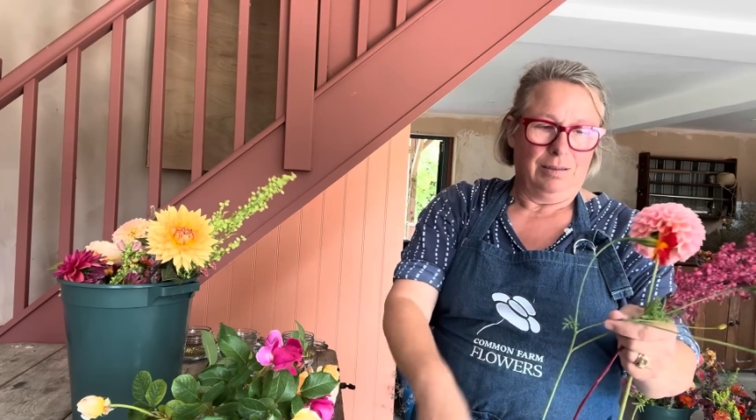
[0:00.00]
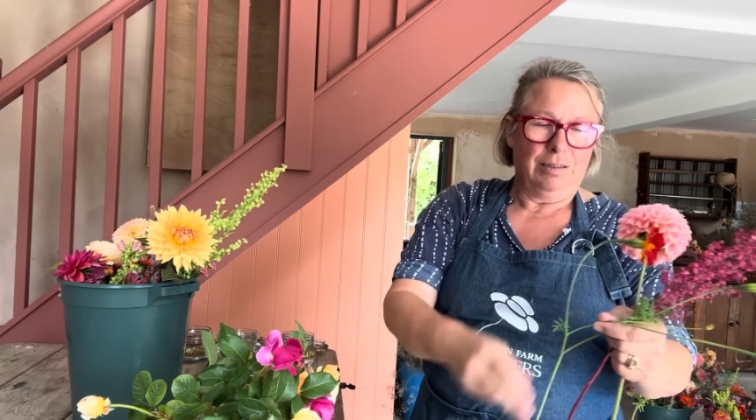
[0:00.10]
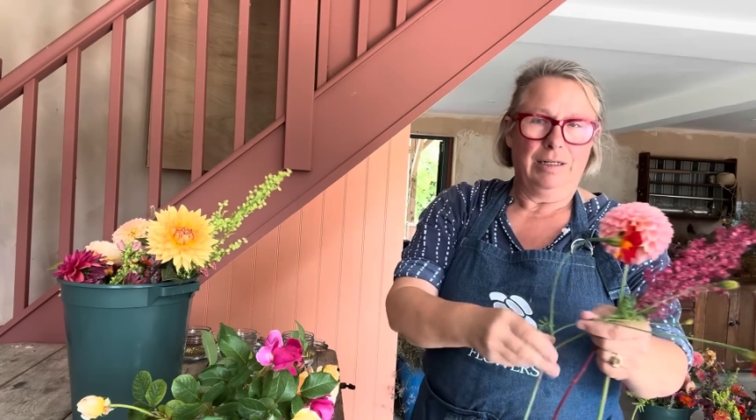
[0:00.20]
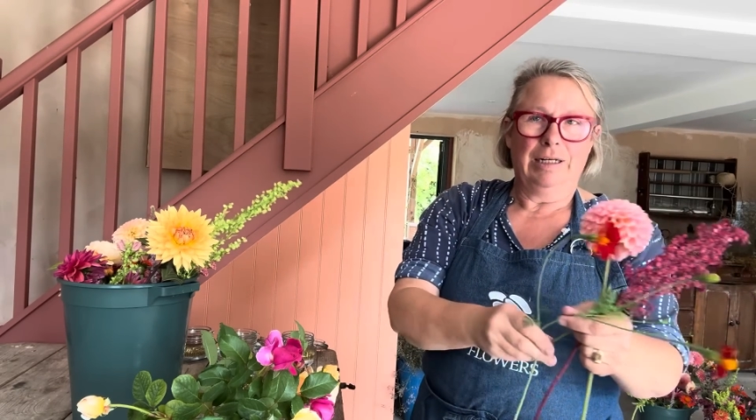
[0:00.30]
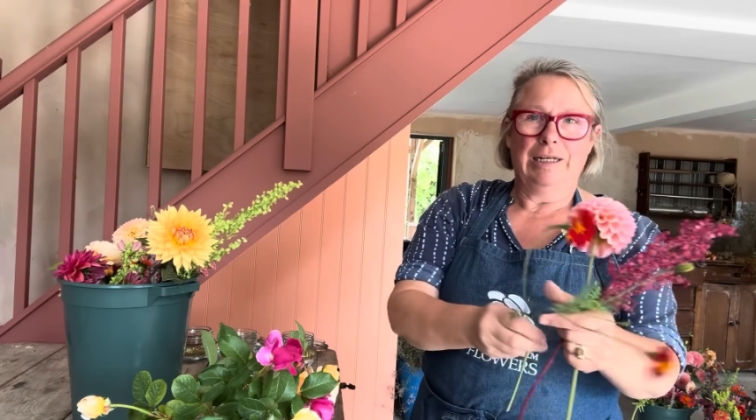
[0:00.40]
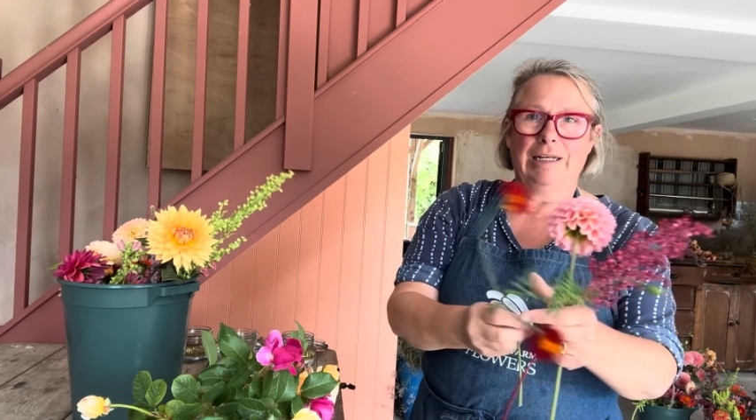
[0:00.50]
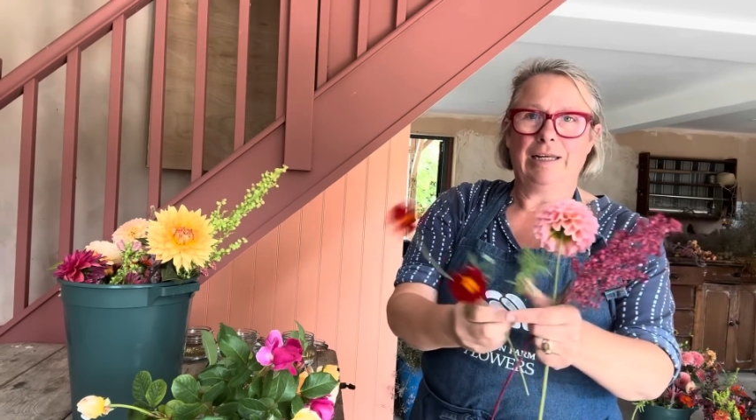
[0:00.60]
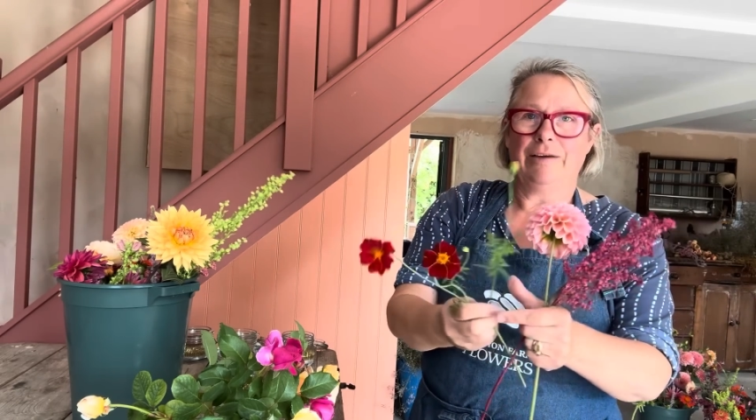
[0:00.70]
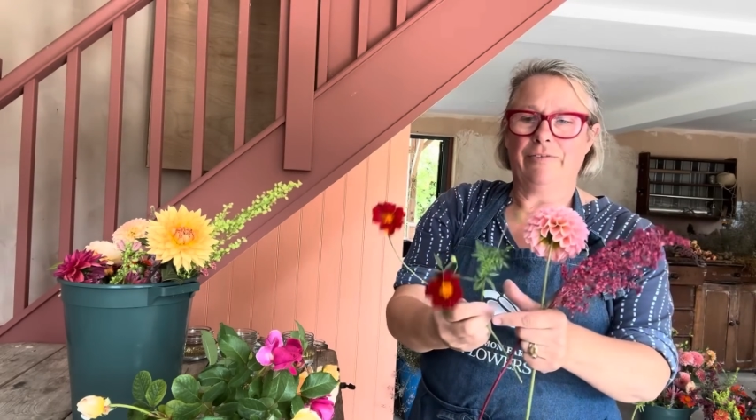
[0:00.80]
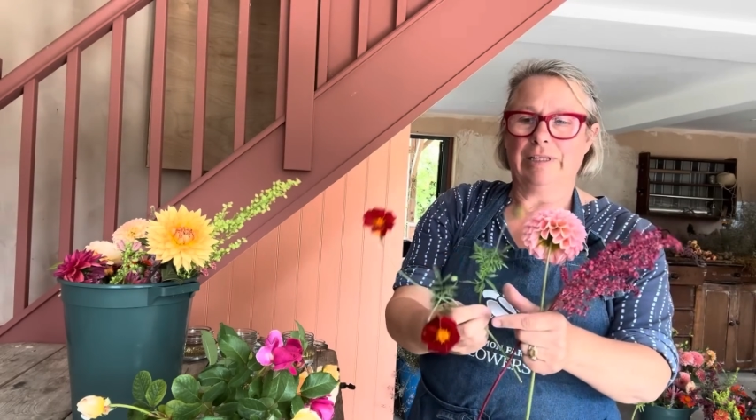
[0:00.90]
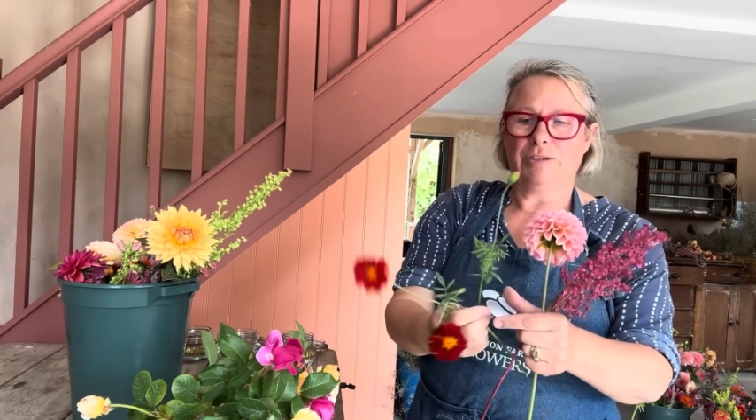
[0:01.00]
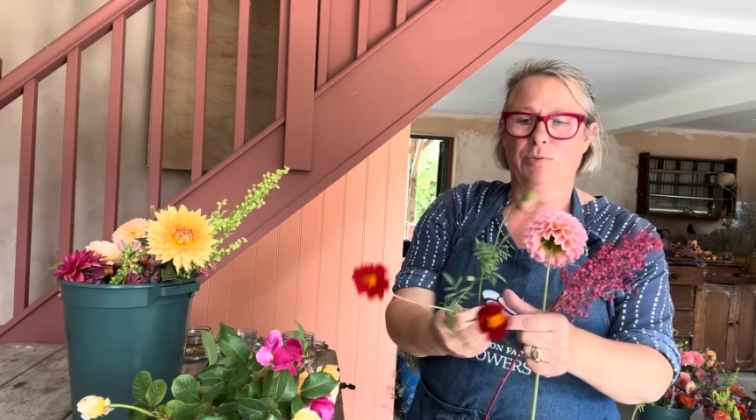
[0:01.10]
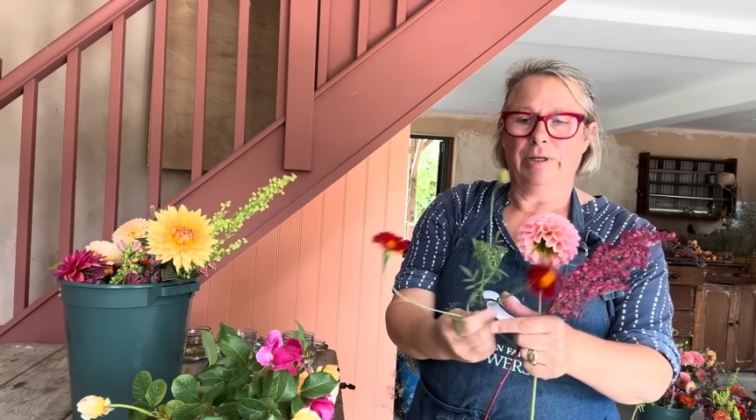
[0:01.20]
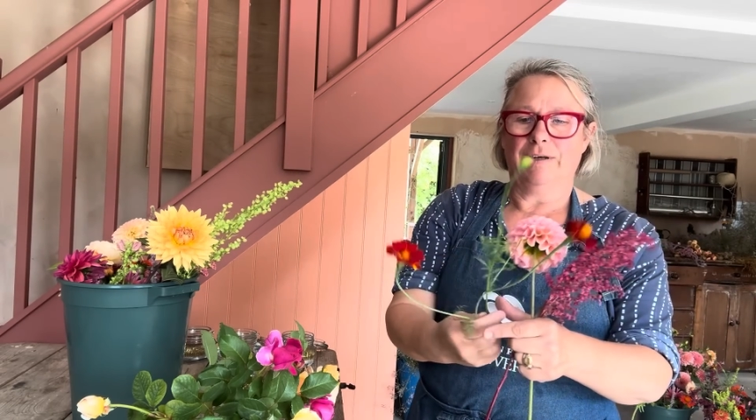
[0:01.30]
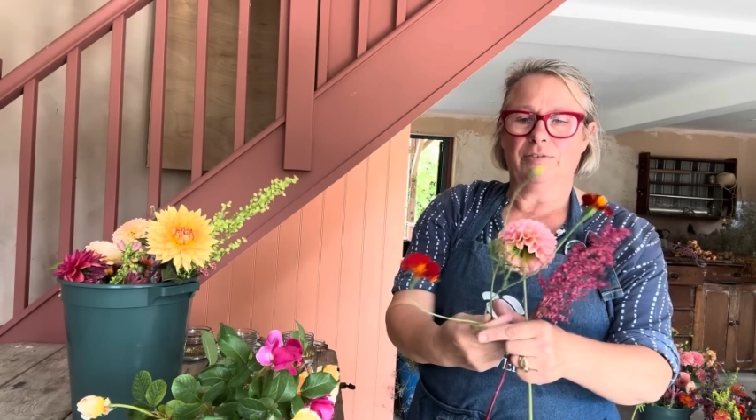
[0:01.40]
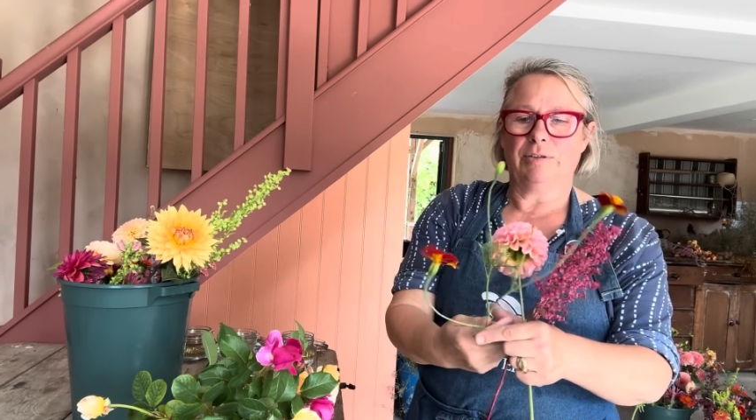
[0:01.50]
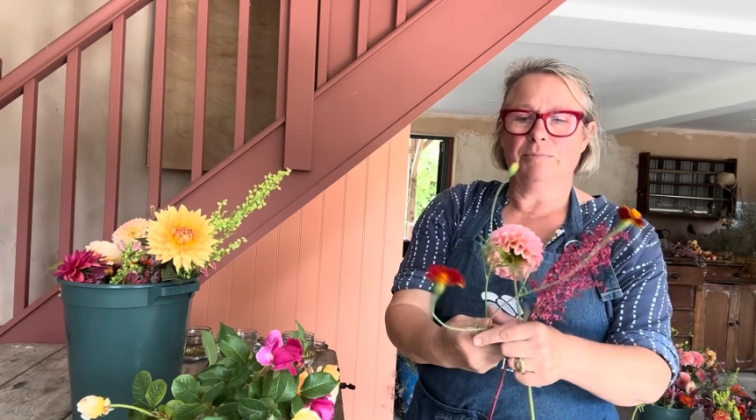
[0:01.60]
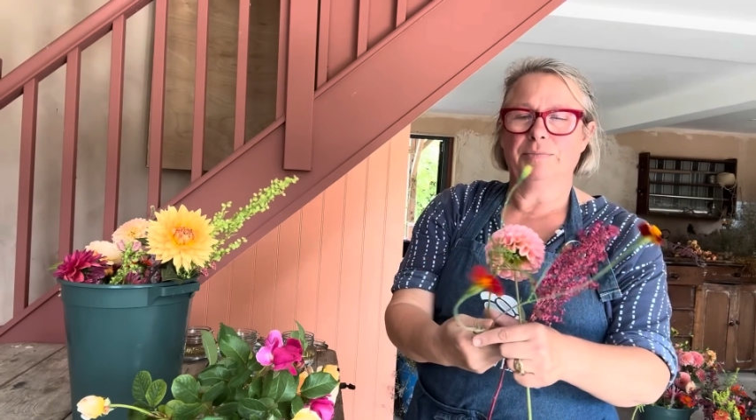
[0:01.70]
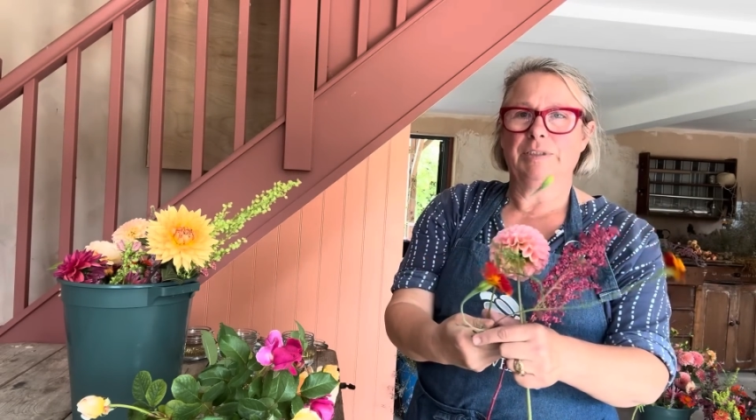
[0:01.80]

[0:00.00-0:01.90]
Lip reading: Gonna leave this one, have some